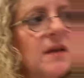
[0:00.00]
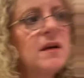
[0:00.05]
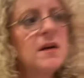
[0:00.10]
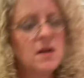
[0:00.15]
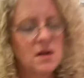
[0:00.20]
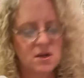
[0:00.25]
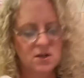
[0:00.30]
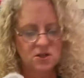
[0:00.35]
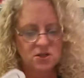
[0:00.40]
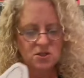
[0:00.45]

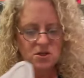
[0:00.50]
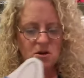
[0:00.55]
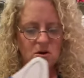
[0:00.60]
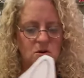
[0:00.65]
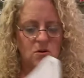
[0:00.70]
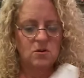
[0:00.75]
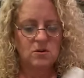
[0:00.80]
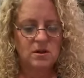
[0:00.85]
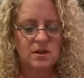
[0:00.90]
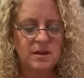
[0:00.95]

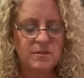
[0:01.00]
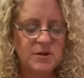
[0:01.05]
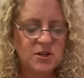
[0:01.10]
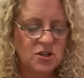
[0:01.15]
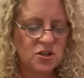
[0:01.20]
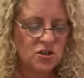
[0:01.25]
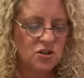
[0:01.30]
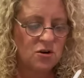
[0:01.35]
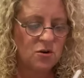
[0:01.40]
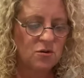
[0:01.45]
So let me
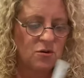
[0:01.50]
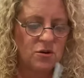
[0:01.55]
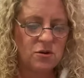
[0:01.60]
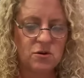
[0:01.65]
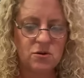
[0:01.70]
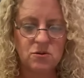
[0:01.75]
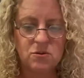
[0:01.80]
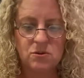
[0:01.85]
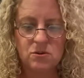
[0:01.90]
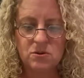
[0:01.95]
show
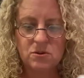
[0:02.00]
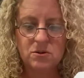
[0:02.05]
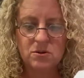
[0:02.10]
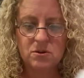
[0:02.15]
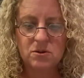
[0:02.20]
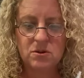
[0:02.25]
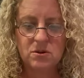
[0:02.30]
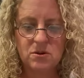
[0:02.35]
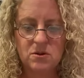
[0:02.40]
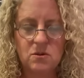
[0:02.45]
you
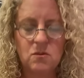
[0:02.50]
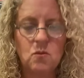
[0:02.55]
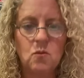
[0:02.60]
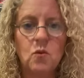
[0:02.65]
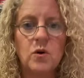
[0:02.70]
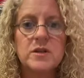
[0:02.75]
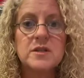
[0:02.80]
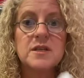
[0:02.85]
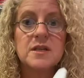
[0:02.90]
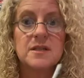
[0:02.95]

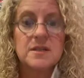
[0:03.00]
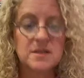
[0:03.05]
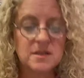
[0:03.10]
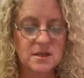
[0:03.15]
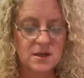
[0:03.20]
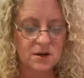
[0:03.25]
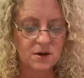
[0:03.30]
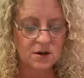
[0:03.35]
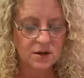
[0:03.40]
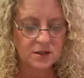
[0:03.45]
what's
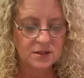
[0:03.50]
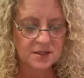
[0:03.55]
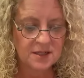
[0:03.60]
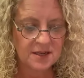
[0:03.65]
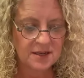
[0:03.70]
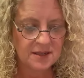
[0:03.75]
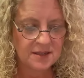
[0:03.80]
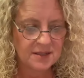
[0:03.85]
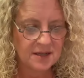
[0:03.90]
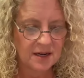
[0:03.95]
considered a
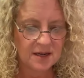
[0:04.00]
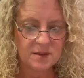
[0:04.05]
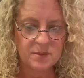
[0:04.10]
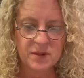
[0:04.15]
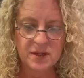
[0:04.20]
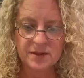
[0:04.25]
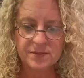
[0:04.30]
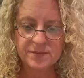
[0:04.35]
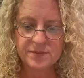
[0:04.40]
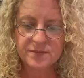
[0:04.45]
teeny tiny
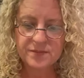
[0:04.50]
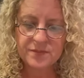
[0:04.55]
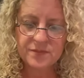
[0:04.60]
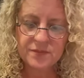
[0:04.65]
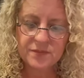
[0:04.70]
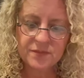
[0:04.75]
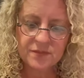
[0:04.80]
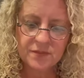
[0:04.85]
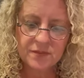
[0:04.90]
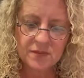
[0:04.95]
bit.
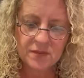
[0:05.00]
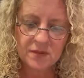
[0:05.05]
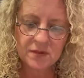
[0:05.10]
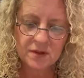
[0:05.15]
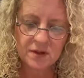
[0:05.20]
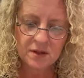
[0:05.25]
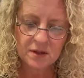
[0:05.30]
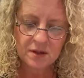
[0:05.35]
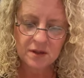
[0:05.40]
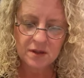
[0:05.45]

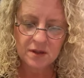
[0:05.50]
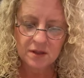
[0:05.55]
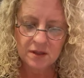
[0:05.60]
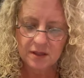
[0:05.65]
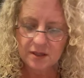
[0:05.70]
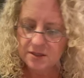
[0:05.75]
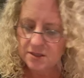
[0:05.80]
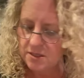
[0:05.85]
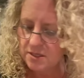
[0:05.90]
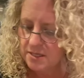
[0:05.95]

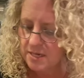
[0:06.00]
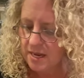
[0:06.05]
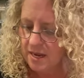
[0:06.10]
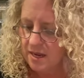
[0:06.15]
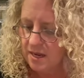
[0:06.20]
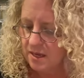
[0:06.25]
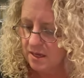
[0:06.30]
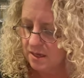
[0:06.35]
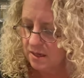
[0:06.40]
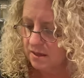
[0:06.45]
Let's
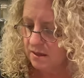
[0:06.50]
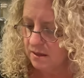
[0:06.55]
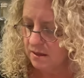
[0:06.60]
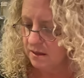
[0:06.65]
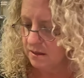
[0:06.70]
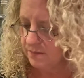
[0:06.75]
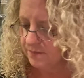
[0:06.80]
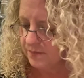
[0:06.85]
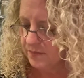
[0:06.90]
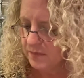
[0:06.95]
take,
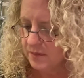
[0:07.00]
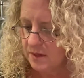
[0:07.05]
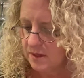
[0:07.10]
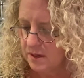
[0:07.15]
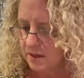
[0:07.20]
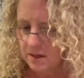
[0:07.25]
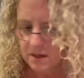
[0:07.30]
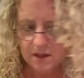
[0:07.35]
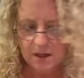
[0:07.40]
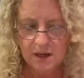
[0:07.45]

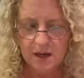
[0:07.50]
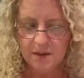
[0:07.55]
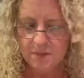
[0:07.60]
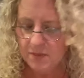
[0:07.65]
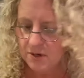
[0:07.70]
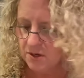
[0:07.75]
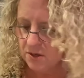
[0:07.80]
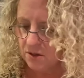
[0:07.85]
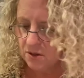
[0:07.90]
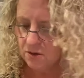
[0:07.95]
I'm
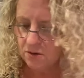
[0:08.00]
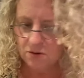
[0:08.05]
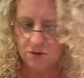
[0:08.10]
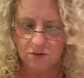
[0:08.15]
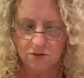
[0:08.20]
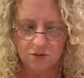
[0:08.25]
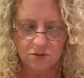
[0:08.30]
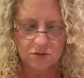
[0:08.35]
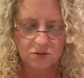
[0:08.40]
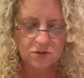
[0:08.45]
going to
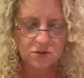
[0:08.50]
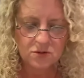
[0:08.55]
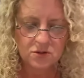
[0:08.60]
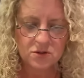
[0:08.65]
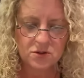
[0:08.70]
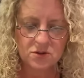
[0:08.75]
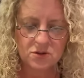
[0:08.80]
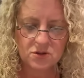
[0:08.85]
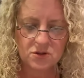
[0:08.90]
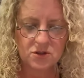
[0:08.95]
use
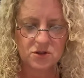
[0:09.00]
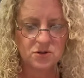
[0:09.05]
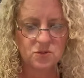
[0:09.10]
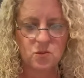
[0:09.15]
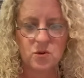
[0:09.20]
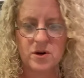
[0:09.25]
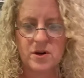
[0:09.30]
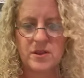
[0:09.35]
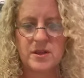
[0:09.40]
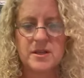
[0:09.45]
just
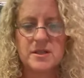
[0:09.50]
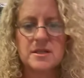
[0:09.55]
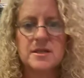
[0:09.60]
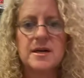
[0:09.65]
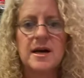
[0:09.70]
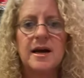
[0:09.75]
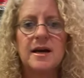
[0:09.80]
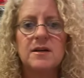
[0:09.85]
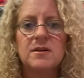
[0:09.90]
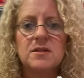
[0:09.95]
one of these
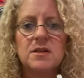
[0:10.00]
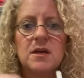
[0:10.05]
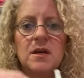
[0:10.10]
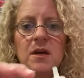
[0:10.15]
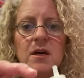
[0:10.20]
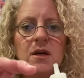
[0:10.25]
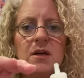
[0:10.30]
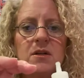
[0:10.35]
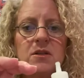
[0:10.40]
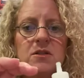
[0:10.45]
tiles.
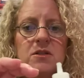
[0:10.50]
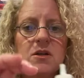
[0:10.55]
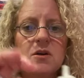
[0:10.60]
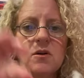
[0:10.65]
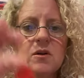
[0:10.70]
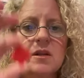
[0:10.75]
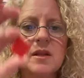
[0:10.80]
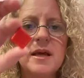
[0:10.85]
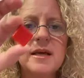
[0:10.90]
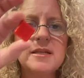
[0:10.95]
So
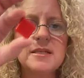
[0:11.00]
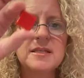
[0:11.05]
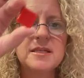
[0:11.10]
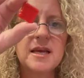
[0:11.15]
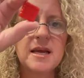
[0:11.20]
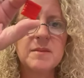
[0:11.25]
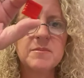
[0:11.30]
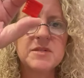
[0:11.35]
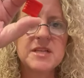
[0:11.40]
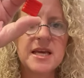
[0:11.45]
let's say
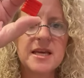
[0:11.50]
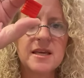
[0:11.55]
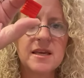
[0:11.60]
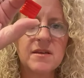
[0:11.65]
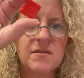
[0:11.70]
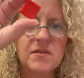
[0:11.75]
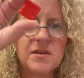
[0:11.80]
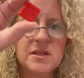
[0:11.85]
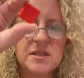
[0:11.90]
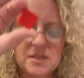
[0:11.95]
I'm taking this